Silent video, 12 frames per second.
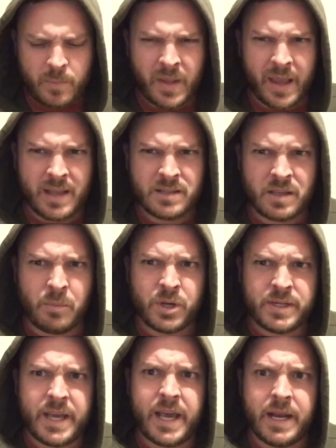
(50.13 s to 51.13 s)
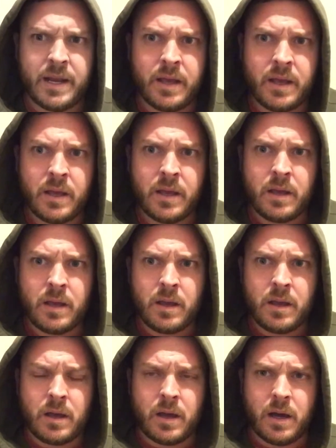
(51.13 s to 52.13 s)
And someone did
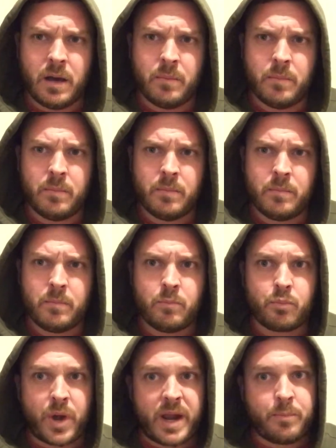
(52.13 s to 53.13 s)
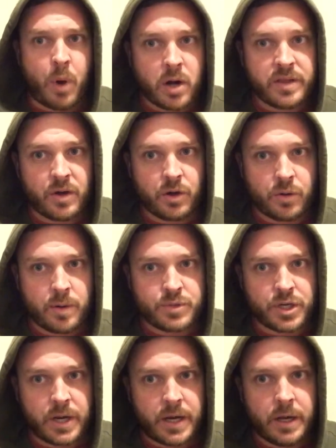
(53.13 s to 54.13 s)
um, break part of their
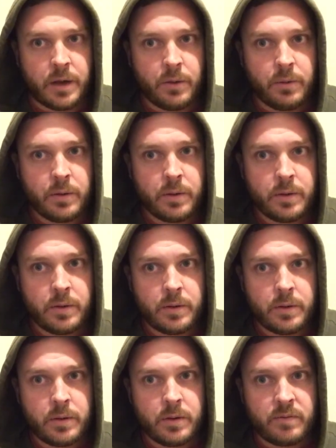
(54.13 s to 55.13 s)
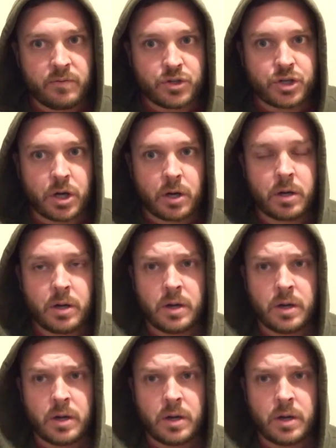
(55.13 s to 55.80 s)
encryption, I know, for sure.